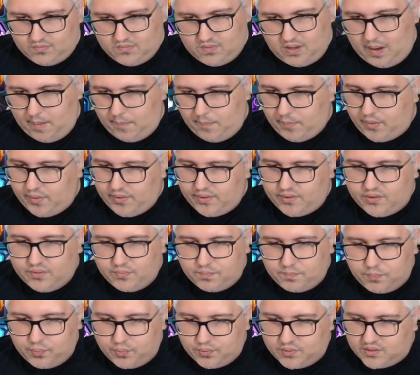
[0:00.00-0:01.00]
I'm going to
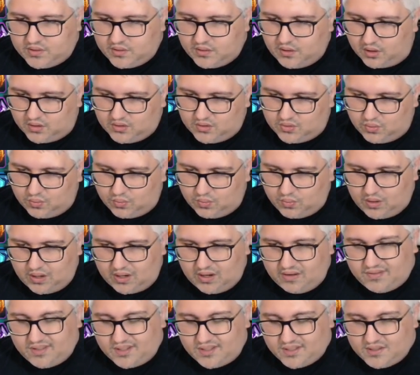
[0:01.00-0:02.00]
put not so
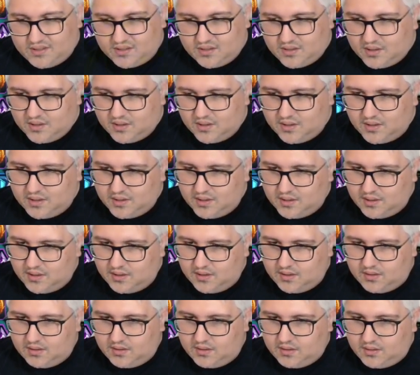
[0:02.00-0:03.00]
relevant
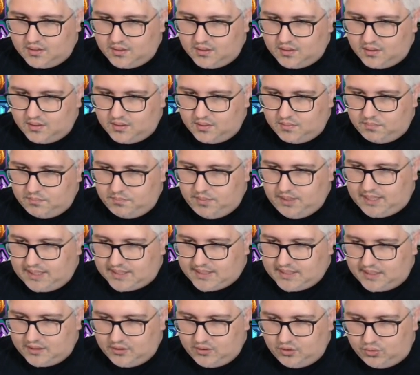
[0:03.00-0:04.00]
because
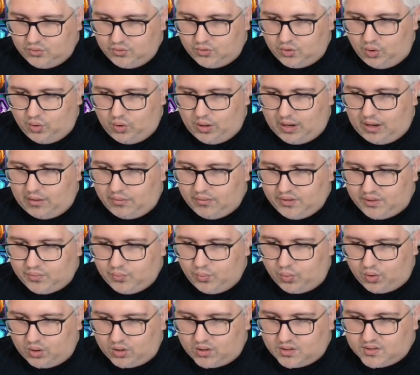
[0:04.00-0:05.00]
I don't know how it
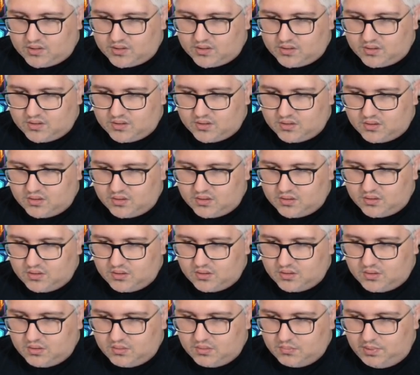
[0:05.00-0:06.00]
works,
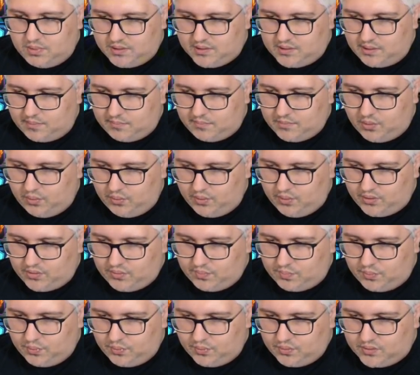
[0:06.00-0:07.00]
but I'm going to
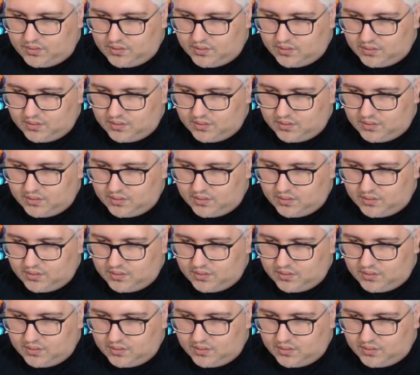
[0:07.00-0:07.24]
put